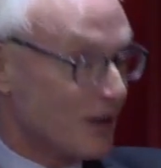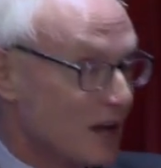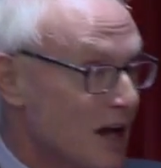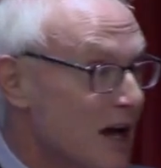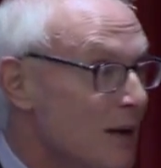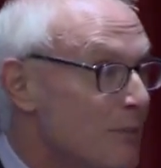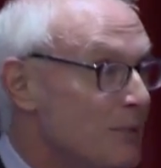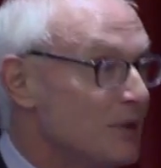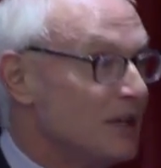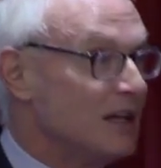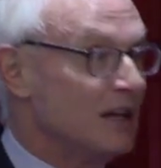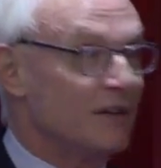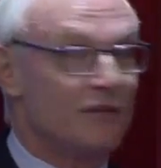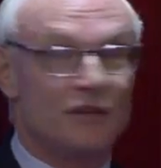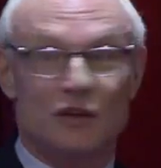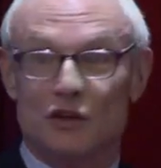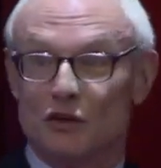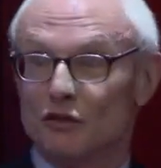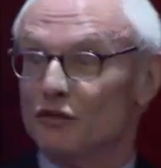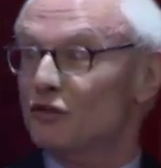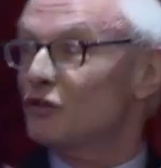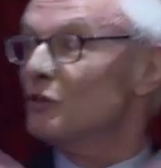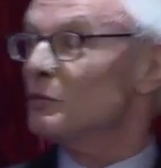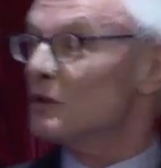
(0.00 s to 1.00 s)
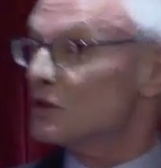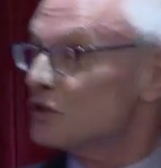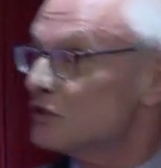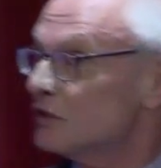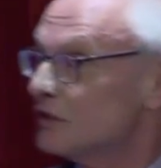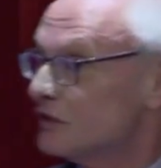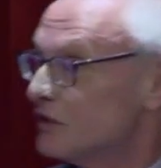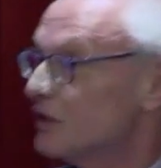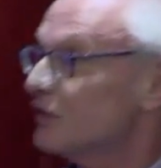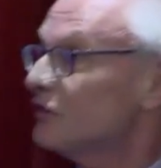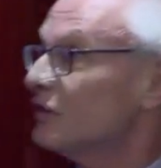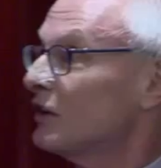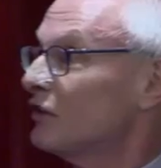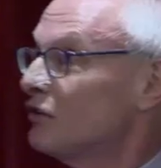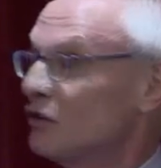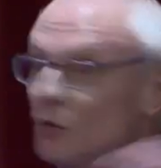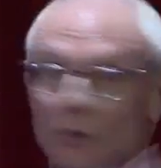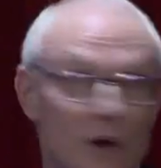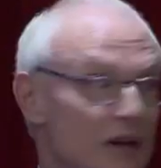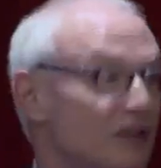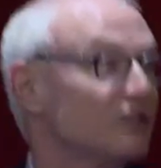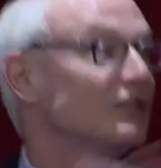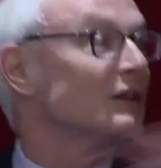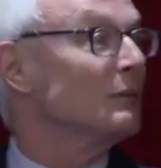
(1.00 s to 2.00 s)
the company. If you use too much logistics, you're
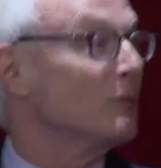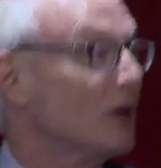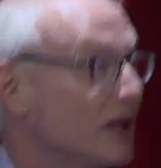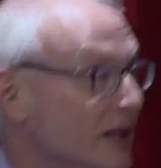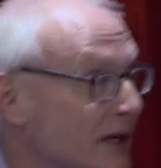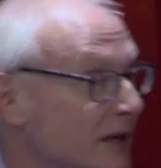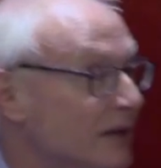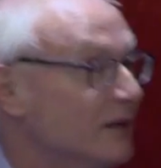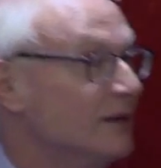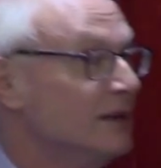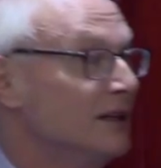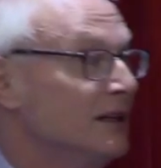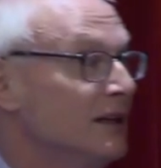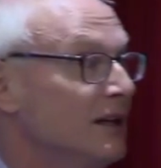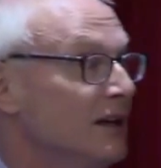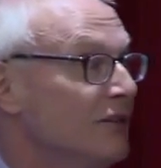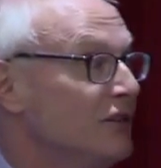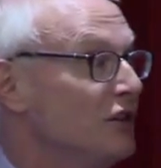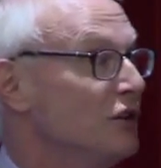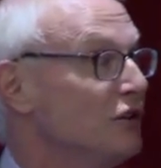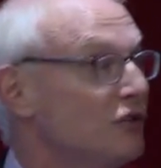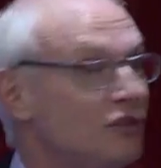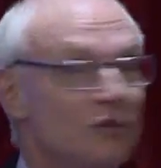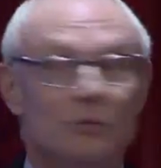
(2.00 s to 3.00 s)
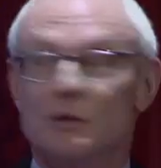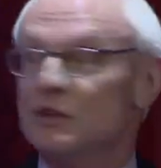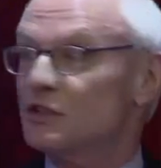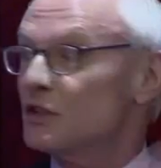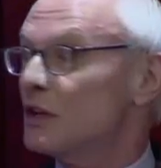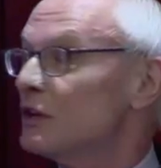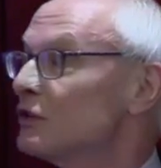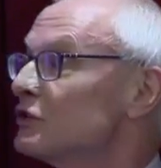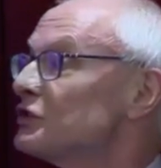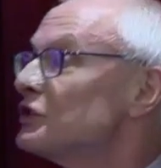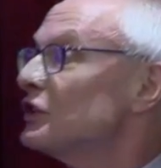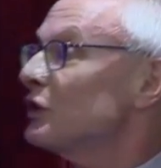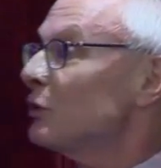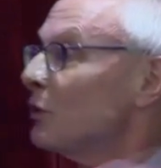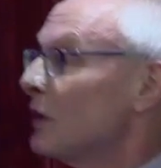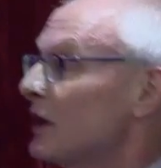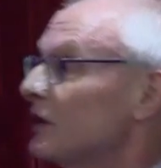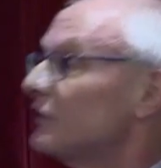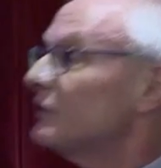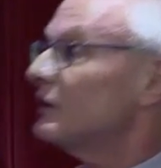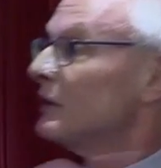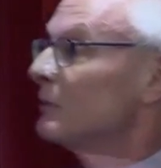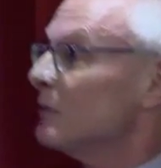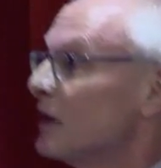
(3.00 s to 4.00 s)
wasting money. If you use too much energy, you're
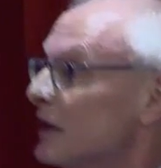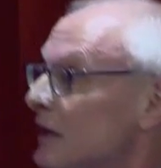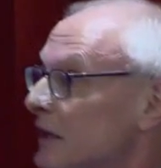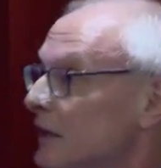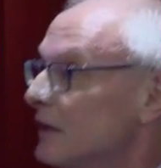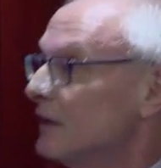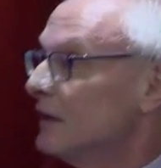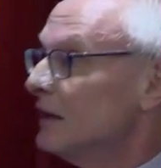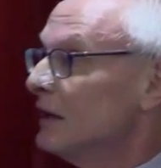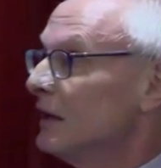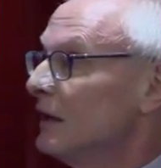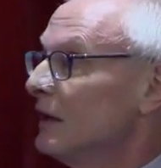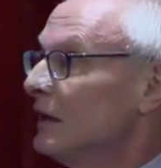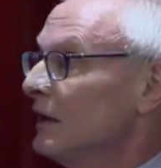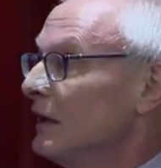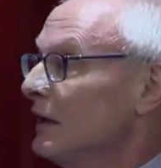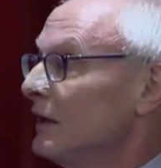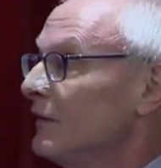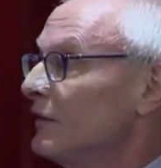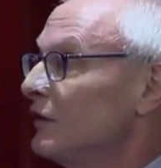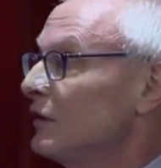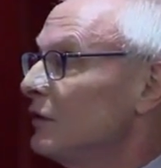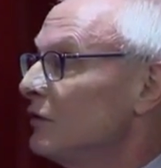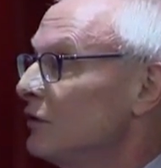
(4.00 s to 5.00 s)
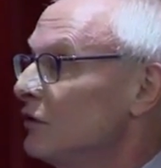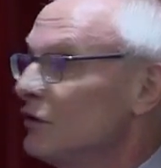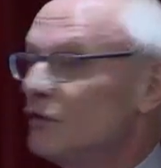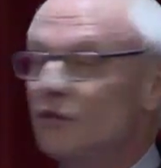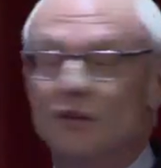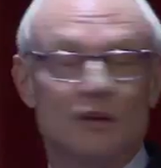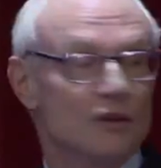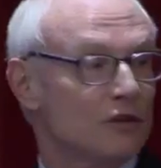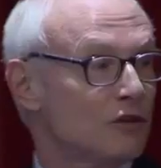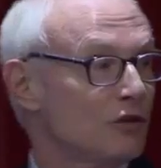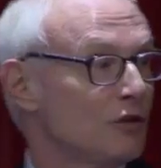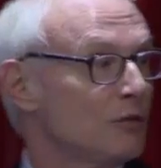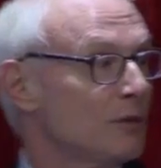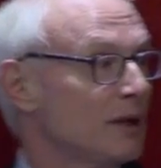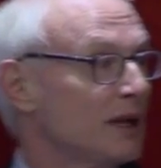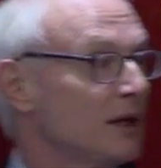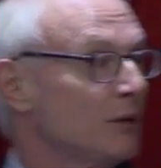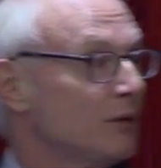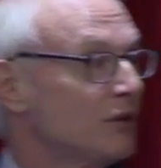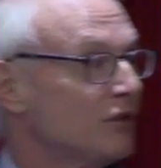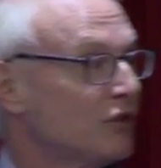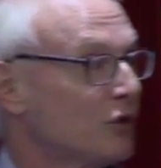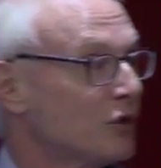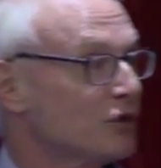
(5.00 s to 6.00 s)
wasting money. If you're using too
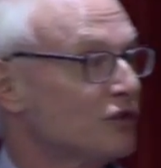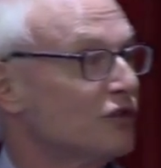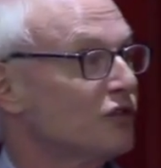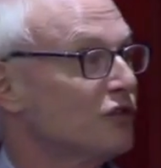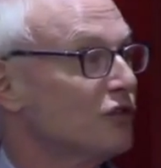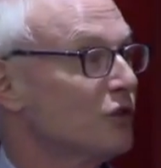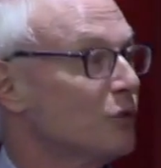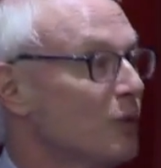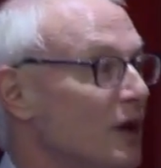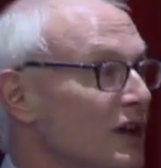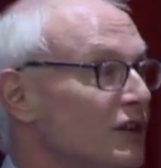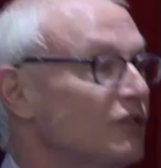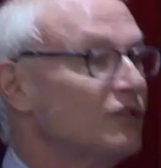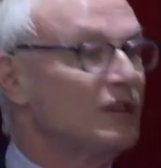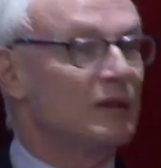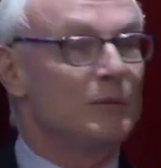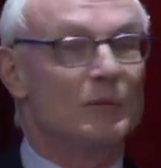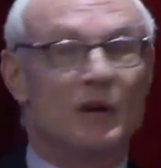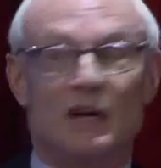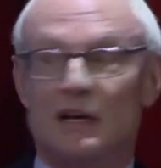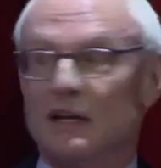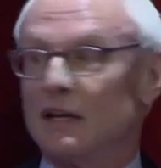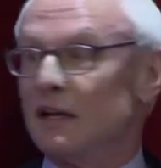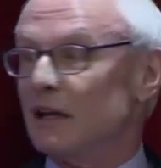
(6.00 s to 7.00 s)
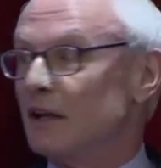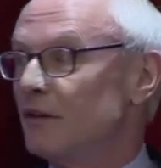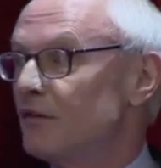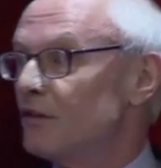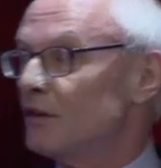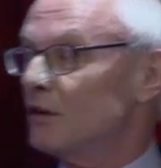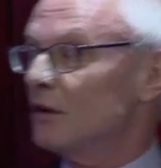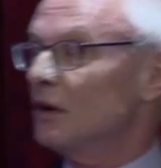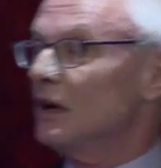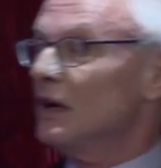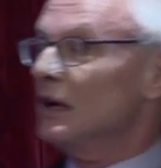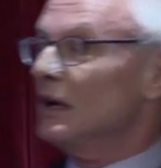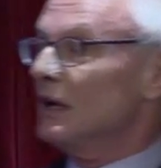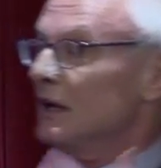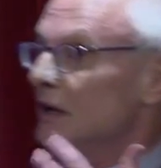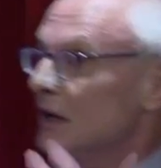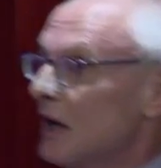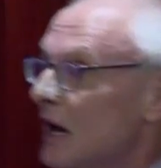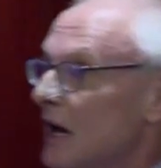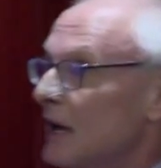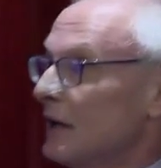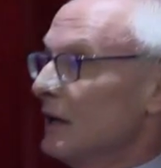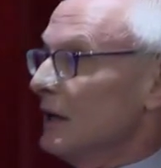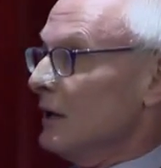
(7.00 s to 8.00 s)
many resources, you're wasting money. If you're
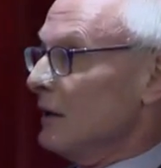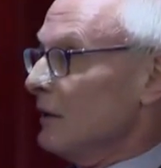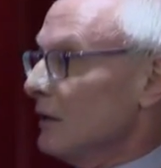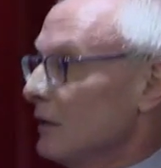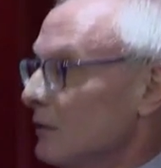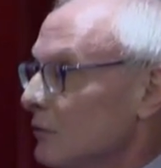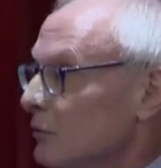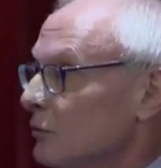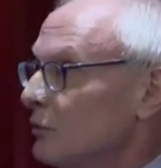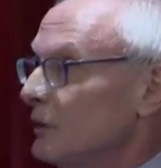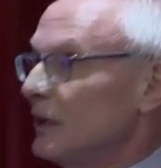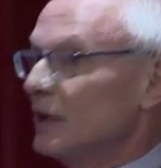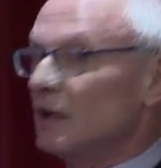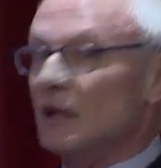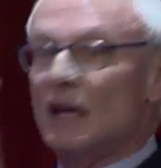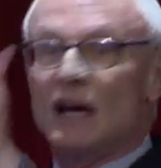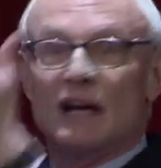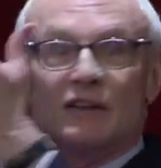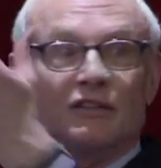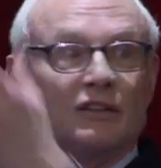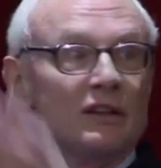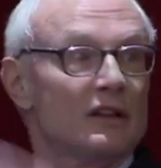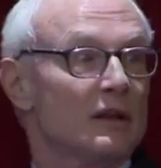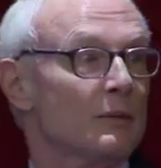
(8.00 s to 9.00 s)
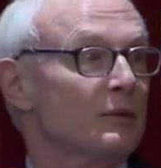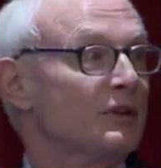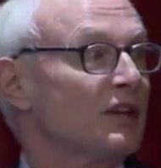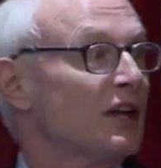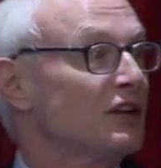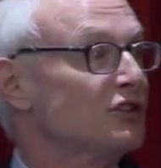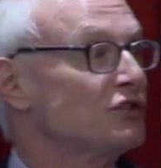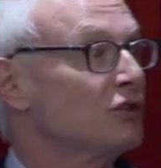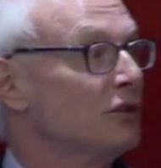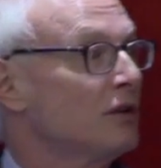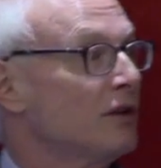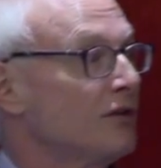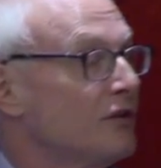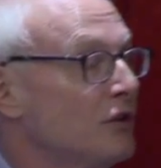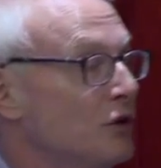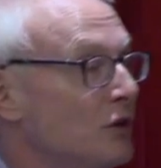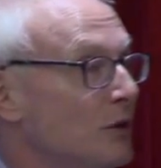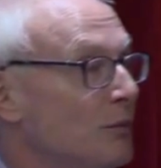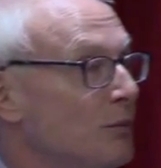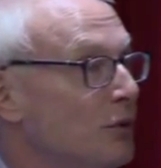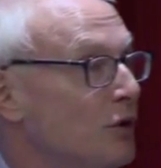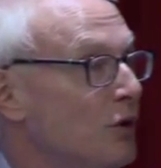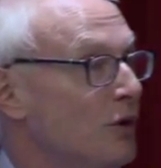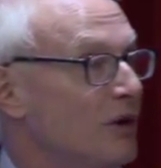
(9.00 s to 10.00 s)
not realizing the potential of
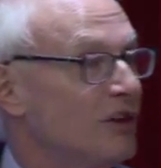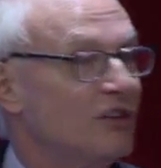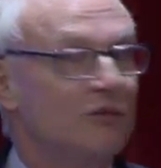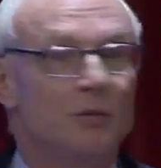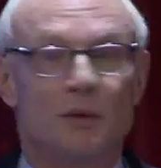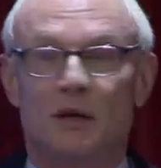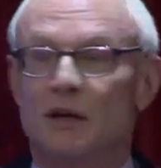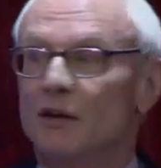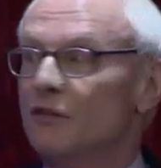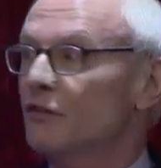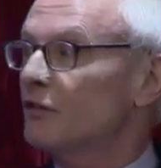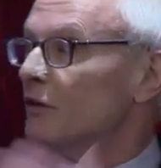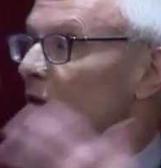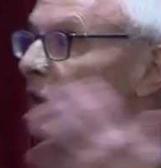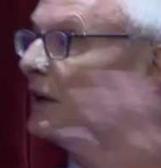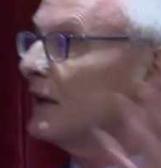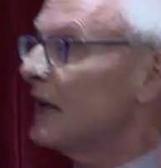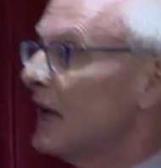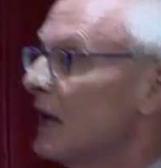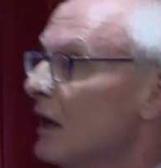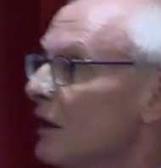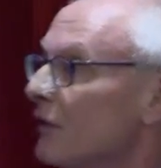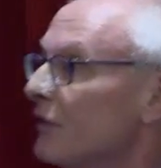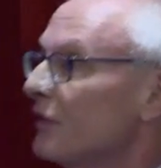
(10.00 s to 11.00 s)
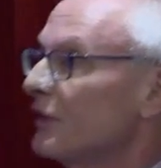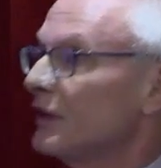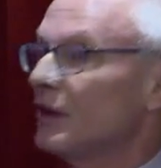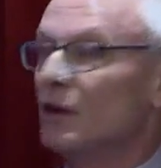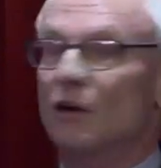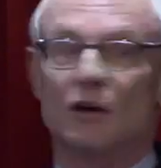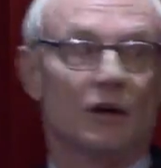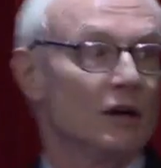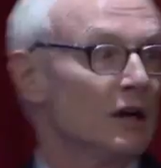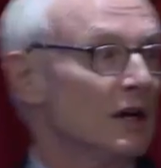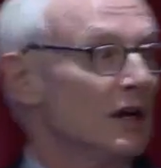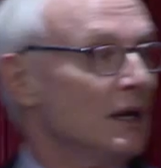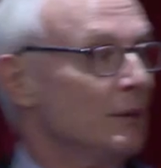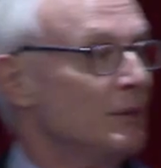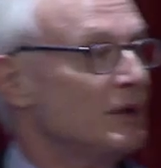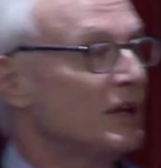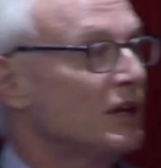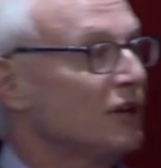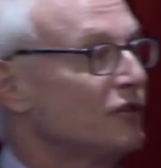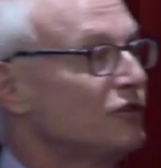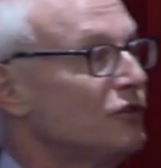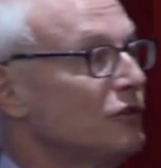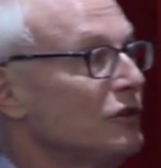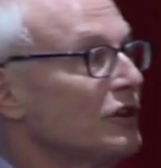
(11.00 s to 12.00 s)
your employees because they're unhealthy or
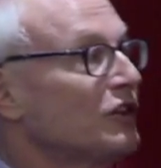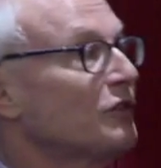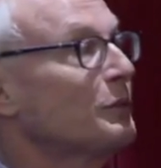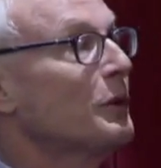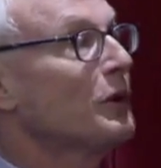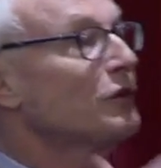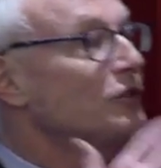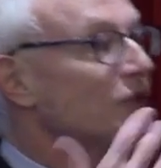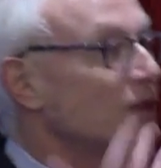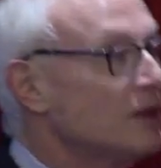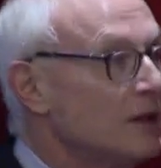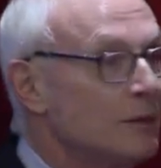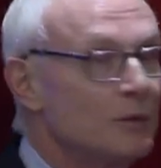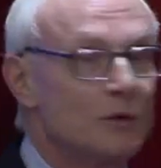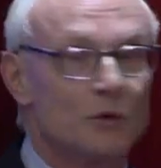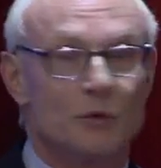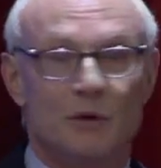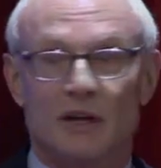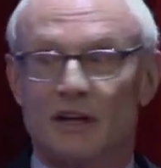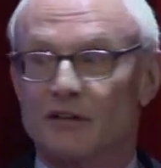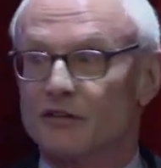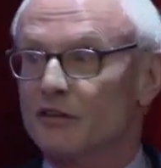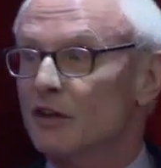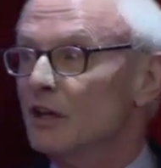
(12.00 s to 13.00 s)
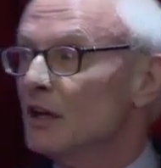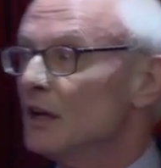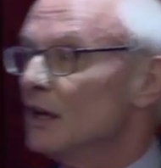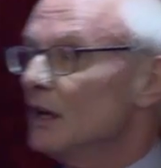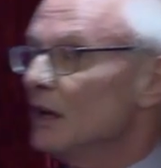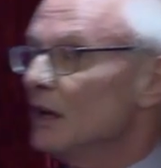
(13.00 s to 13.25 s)
because you're exposing them to risk,